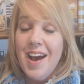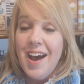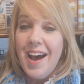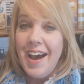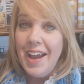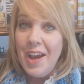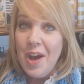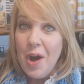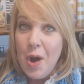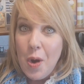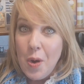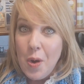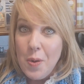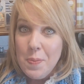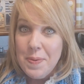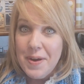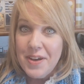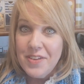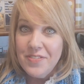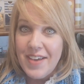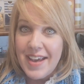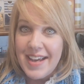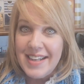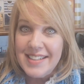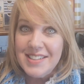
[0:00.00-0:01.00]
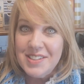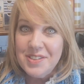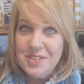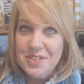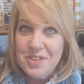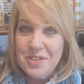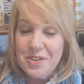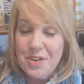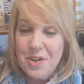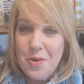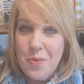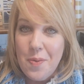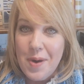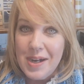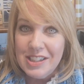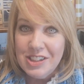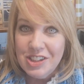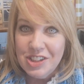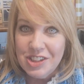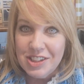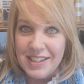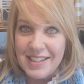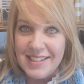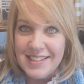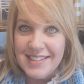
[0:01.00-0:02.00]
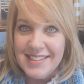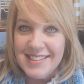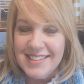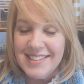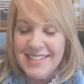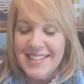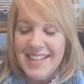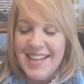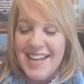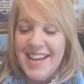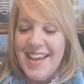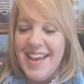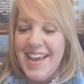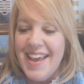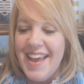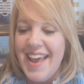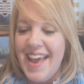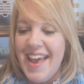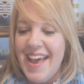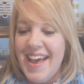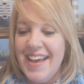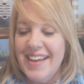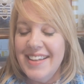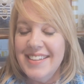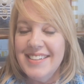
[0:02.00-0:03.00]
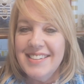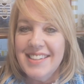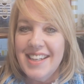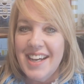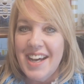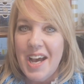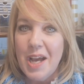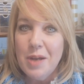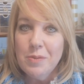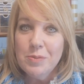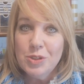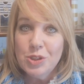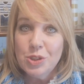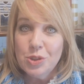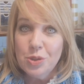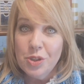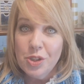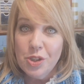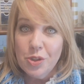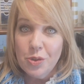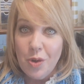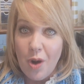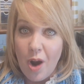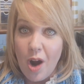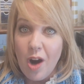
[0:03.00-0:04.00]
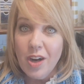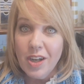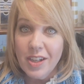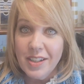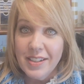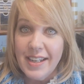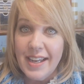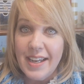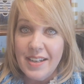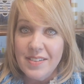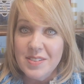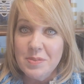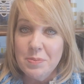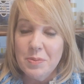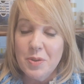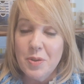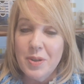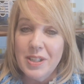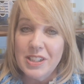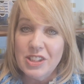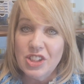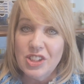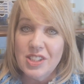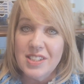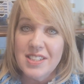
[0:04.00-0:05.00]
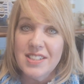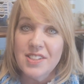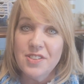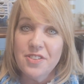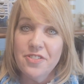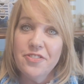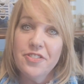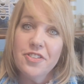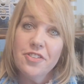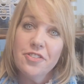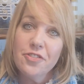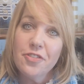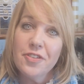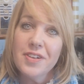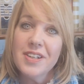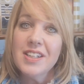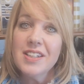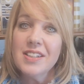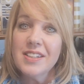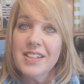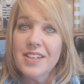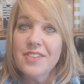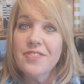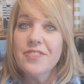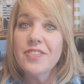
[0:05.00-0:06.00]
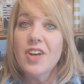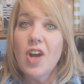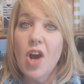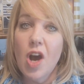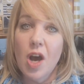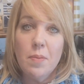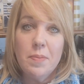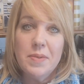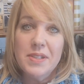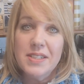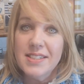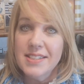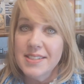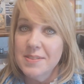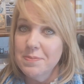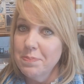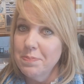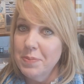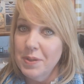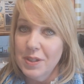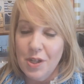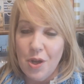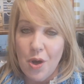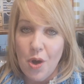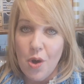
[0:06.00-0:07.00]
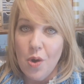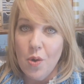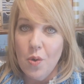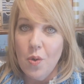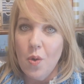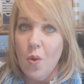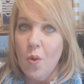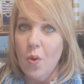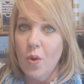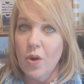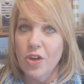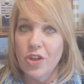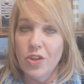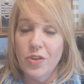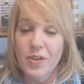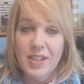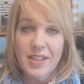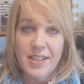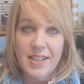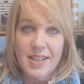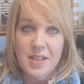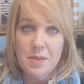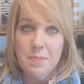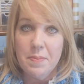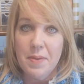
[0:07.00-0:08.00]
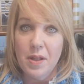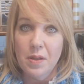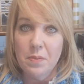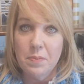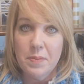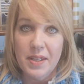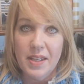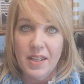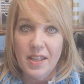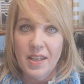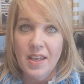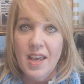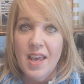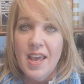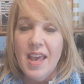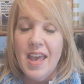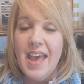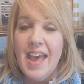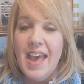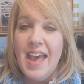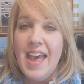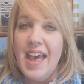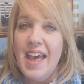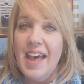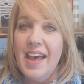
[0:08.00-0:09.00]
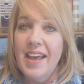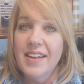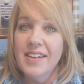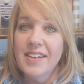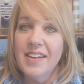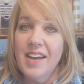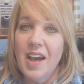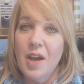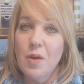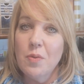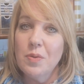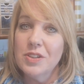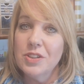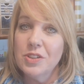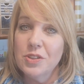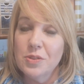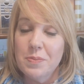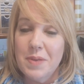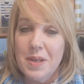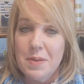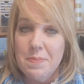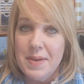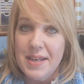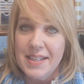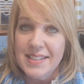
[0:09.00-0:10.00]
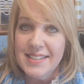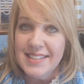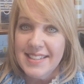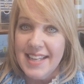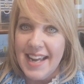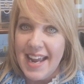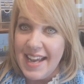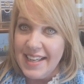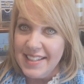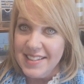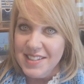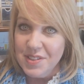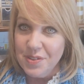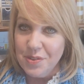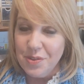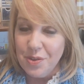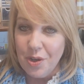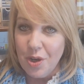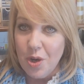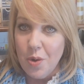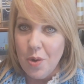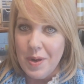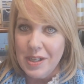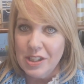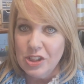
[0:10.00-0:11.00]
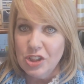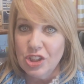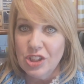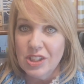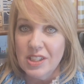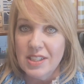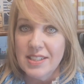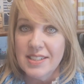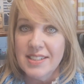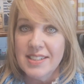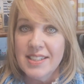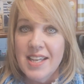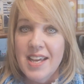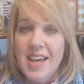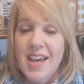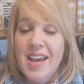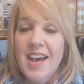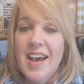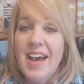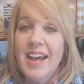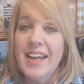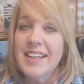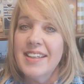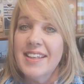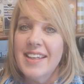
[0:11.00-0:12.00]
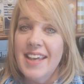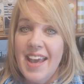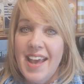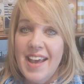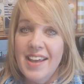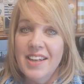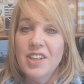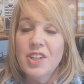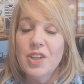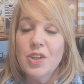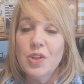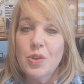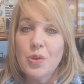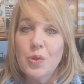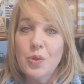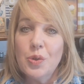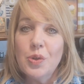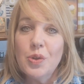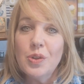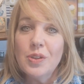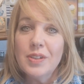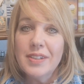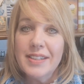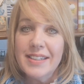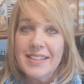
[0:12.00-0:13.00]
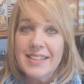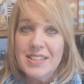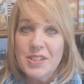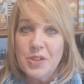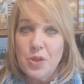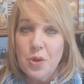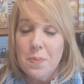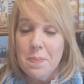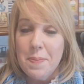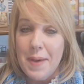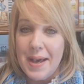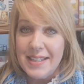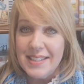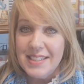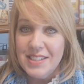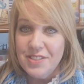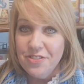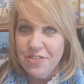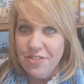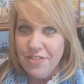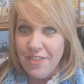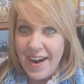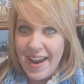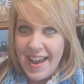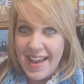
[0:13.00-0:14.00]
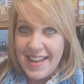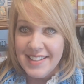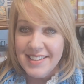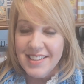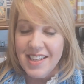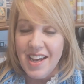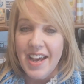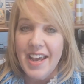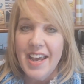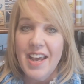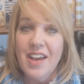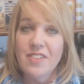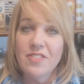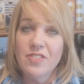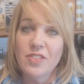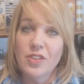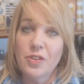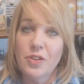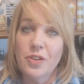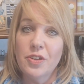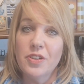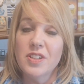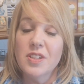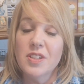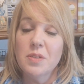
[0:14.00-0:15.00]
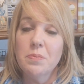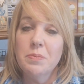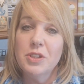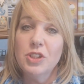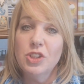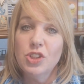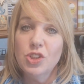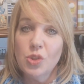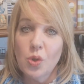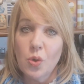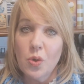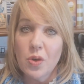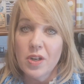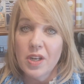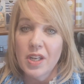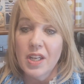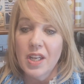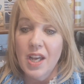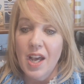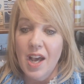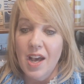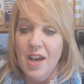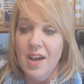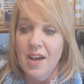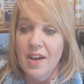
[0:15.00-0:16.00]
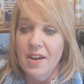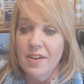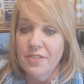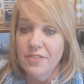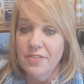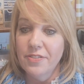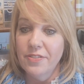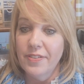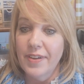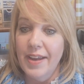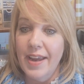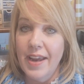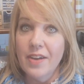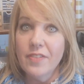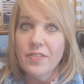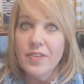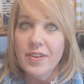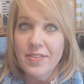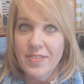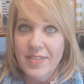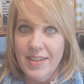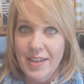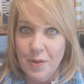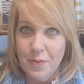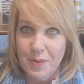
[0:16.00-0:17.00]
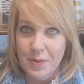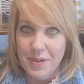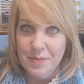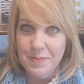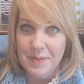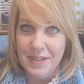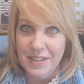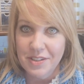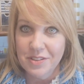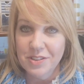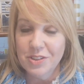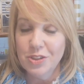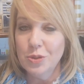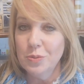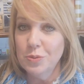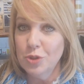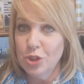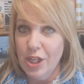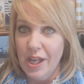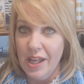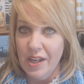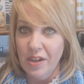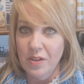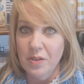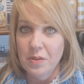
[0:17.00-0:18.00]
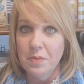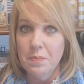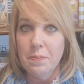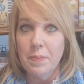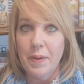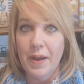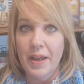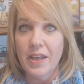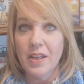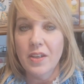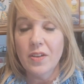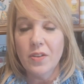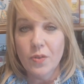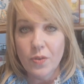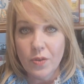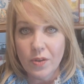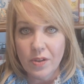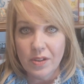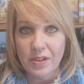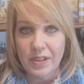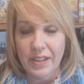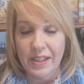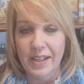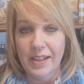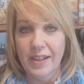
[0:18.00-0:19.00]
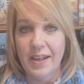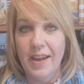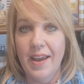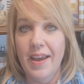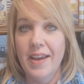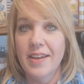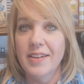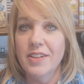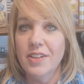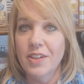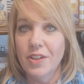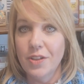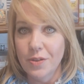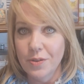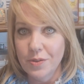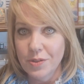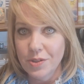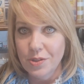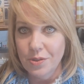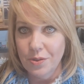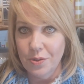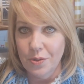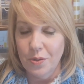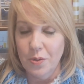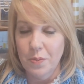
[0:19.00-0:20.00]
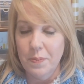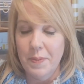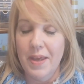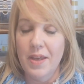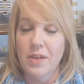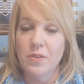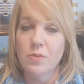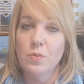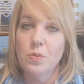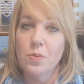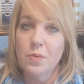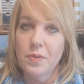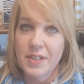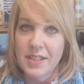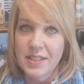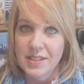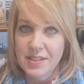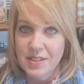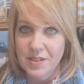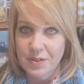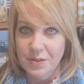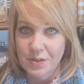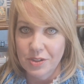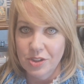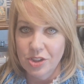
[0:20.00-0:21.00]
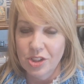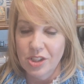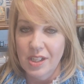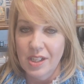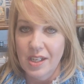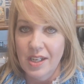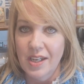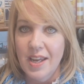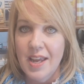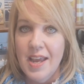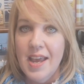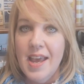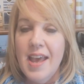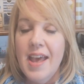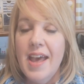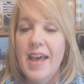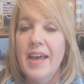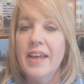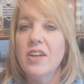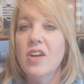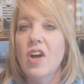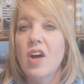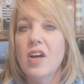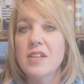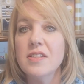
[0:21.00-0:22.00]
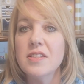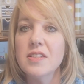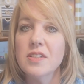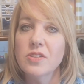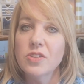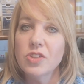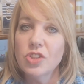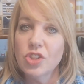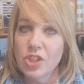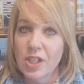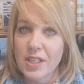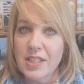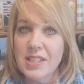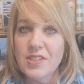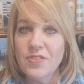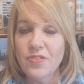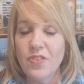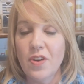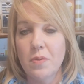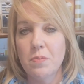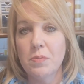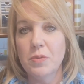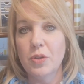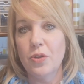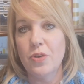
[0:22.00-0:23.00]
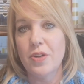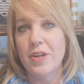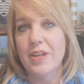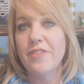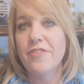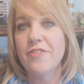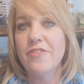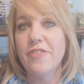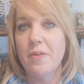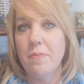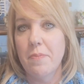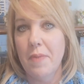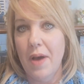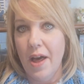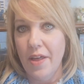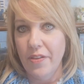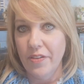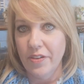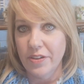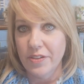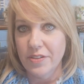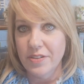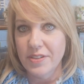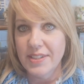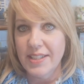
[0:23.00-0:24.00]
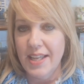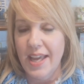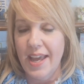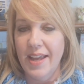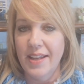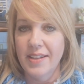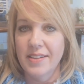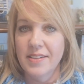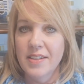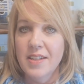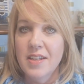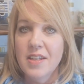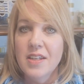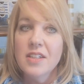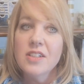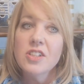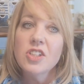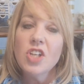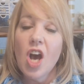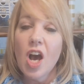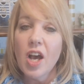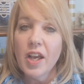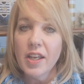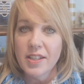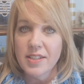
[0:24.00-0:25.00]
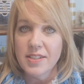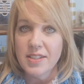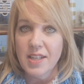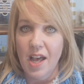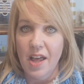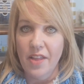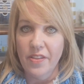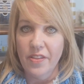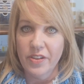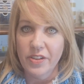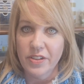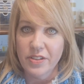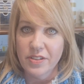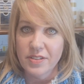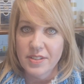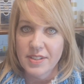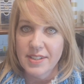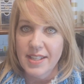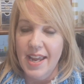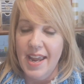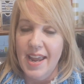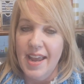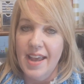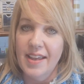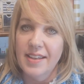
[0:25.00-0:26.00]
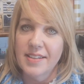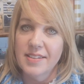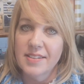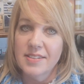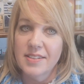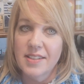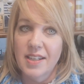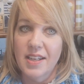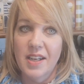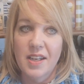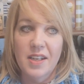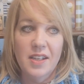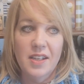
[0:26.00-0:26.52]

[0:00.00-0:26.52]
I hope I've answered your questions, and I'm sure you are going to have some questions, so feel free to leave comments below, or you can email me and I will do my best to answer your questions. Again, Google is your best friend. I have learned the majority of everything with my YouTube channel by Googling and YouTube and researching, and also just from learning from others and talking to others, and